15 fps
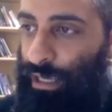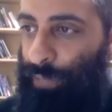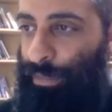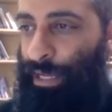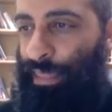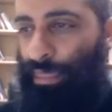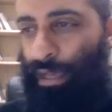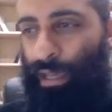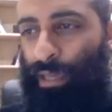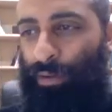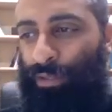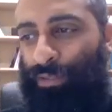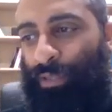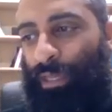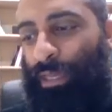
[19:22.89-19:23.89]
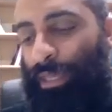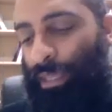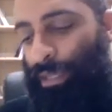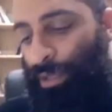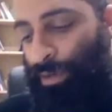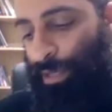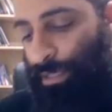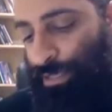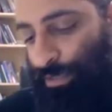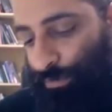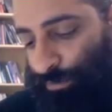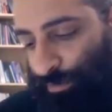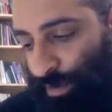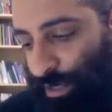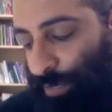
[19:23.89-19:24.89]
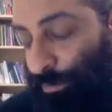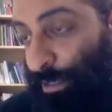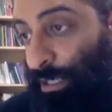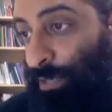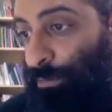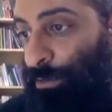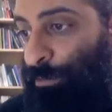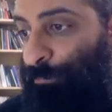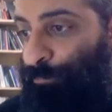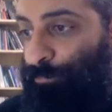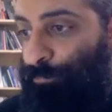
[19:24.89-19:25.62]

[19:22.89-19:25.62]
but I thought it was, you know, it's very applicable.